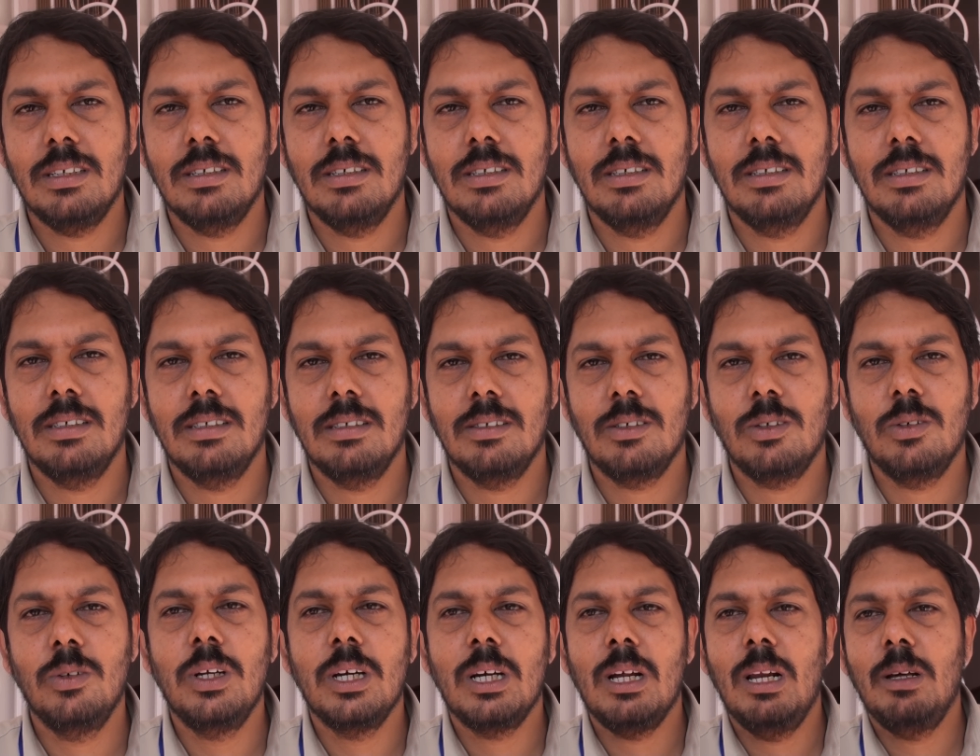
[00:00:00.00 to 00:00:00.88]
uh,
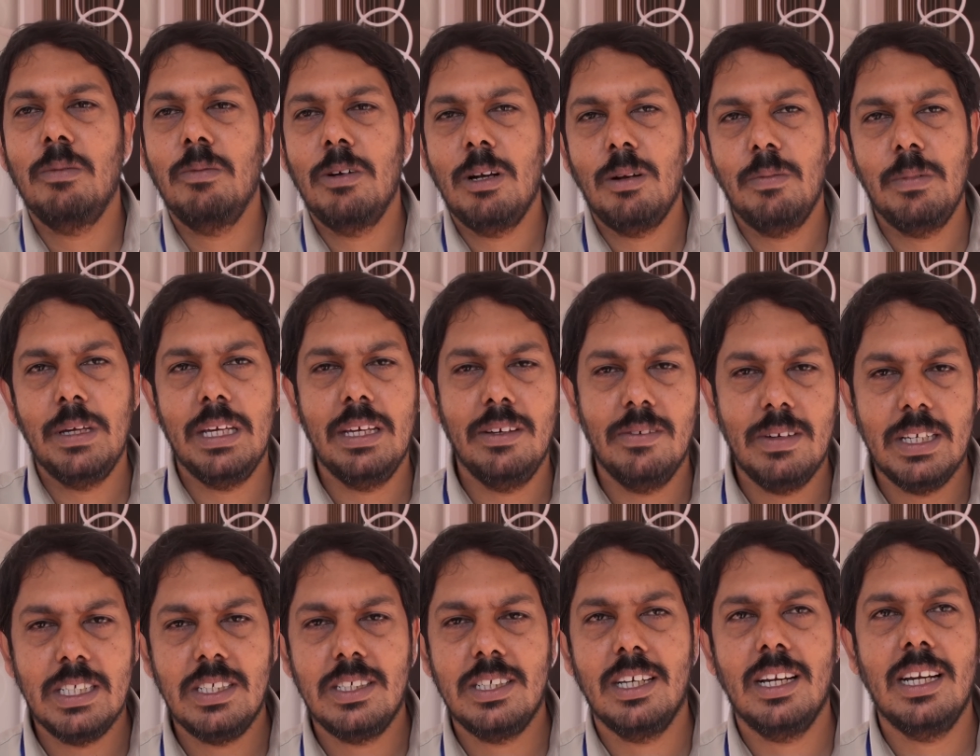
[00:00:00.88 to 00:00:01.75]
Koodankulam will be
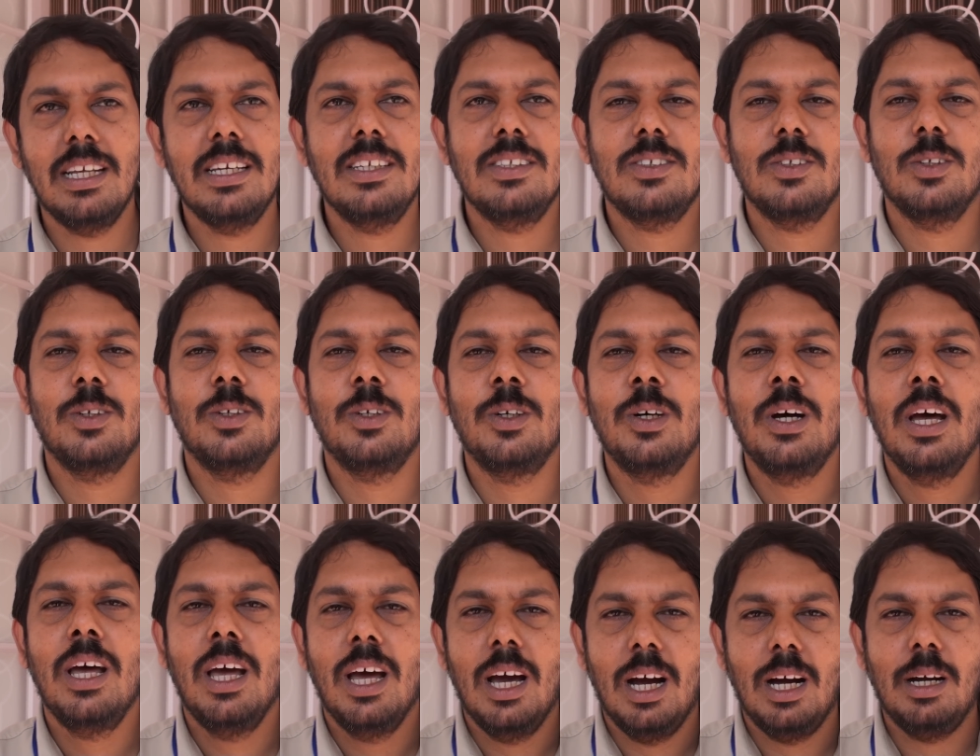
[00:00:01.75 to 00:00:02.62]
westerly, so
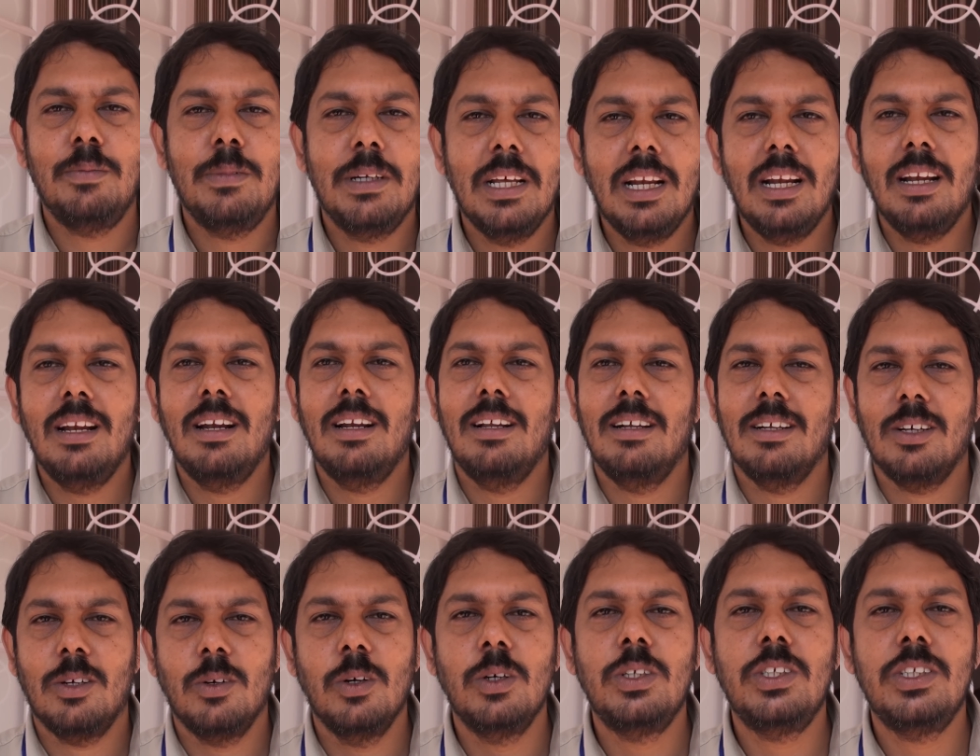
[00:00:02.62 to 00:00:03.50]
up till
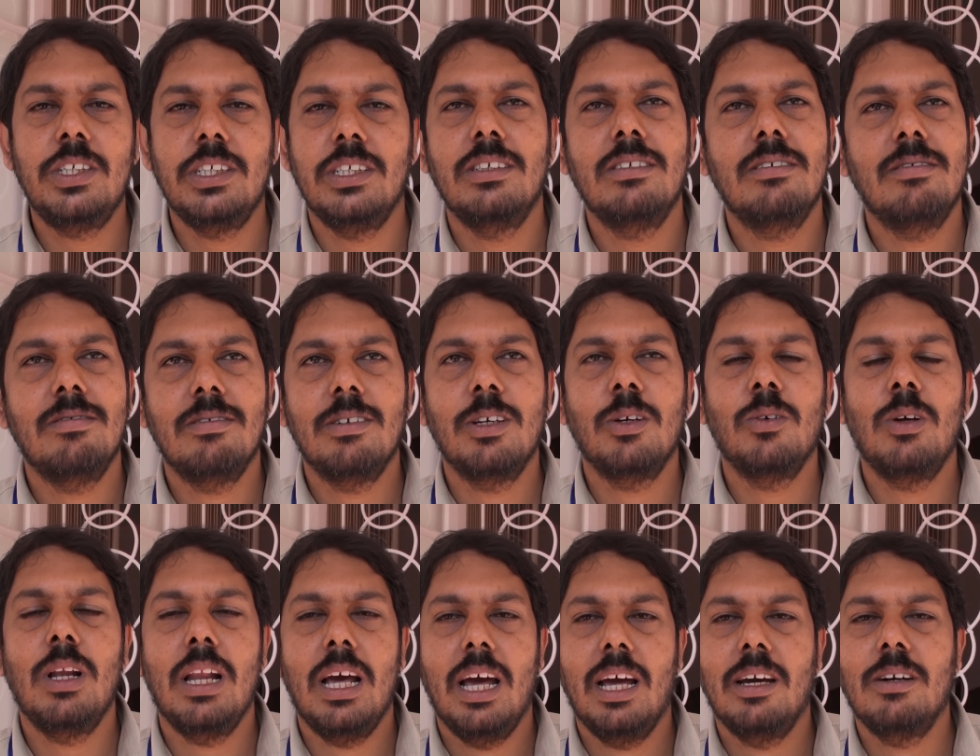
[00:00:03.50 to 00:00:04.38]
Cochin, you
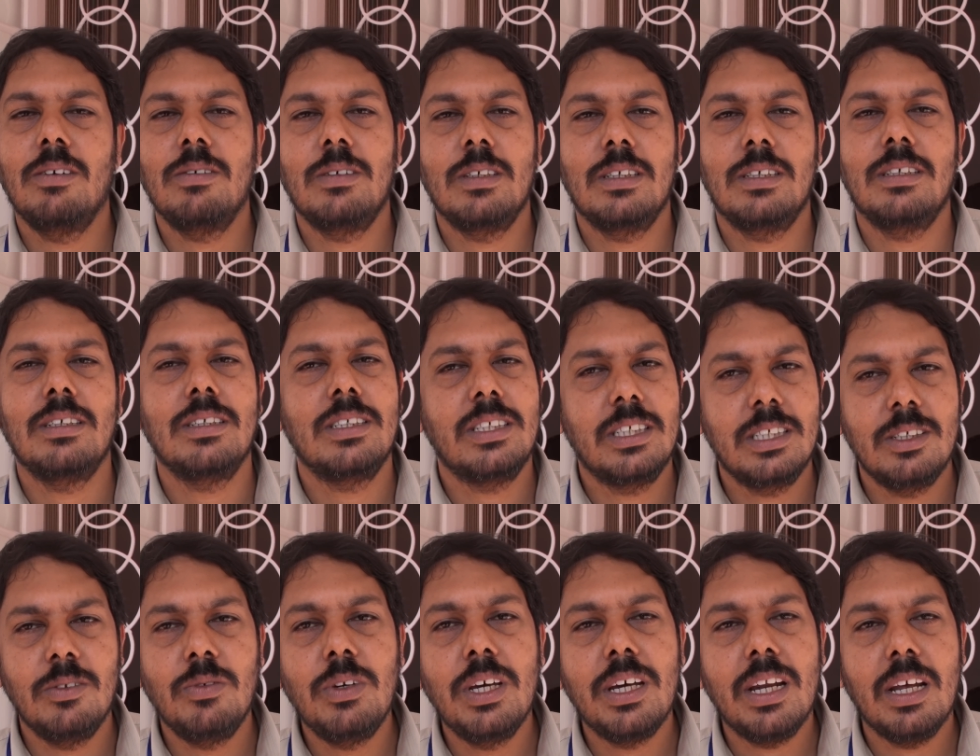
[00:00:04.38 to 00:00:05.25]
will have
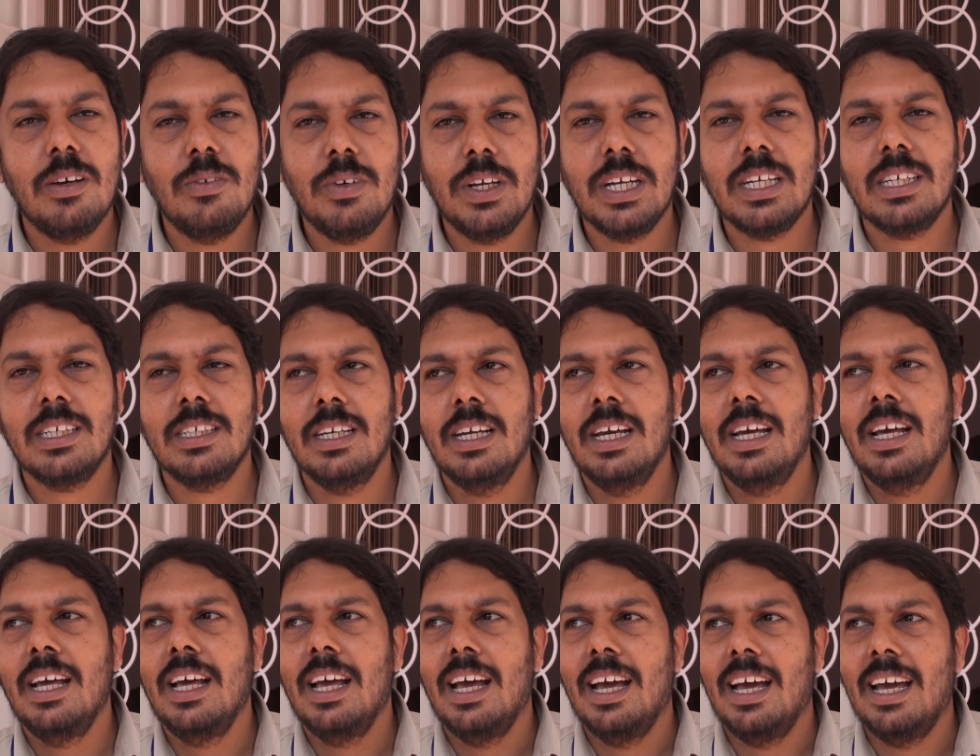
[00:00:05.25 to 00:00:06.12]
severe effects.
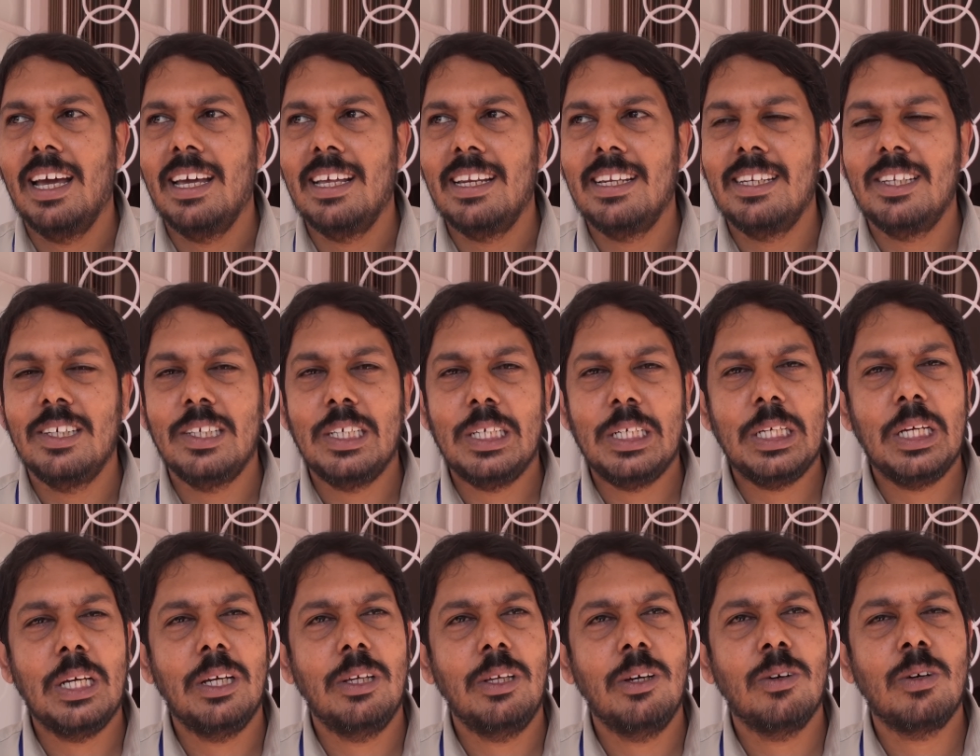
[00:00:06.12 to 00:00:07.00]
And uh,
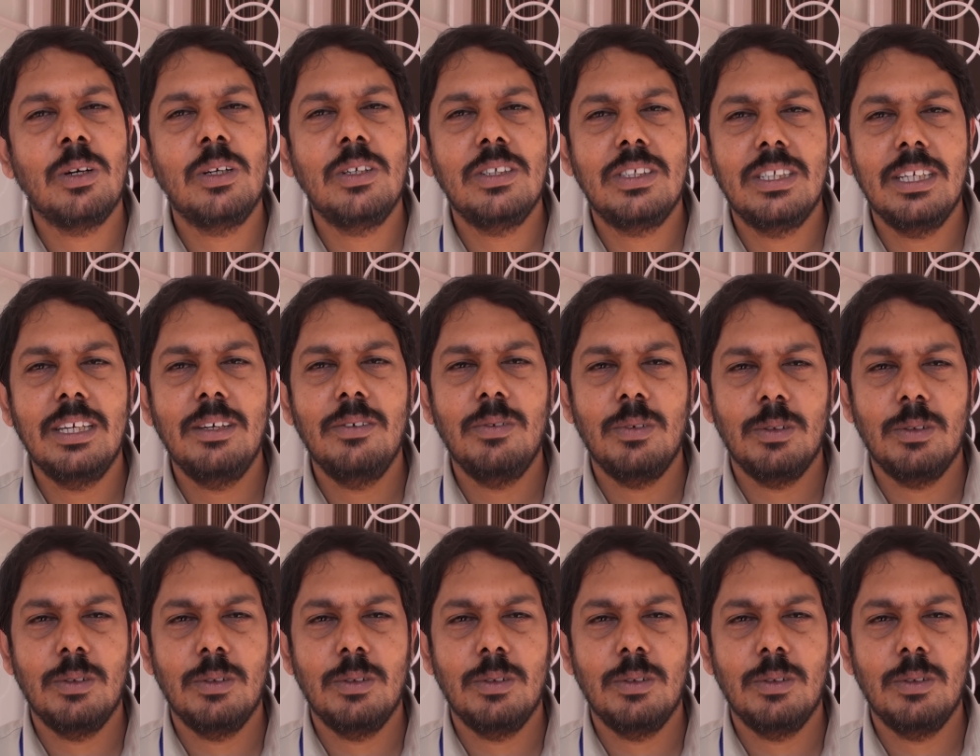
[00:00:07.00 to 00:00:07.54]
you're going to see